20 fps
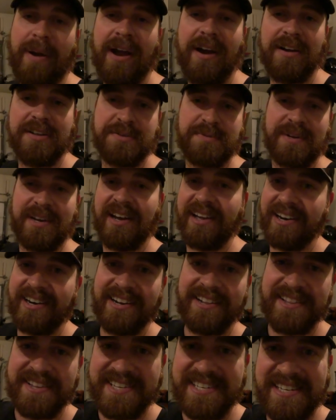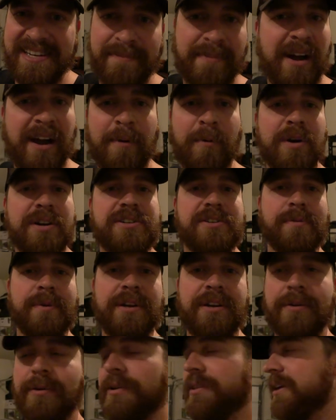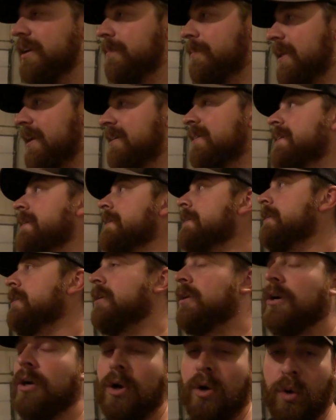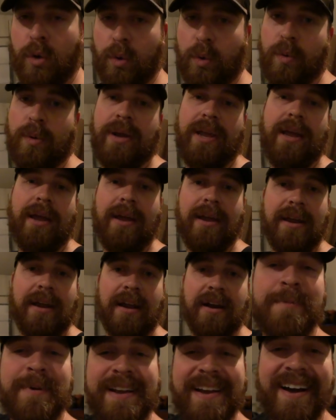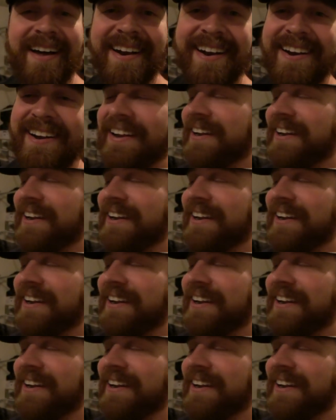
pounds. We got it in the semi. What should we do with it? And I'm like, okay, we got it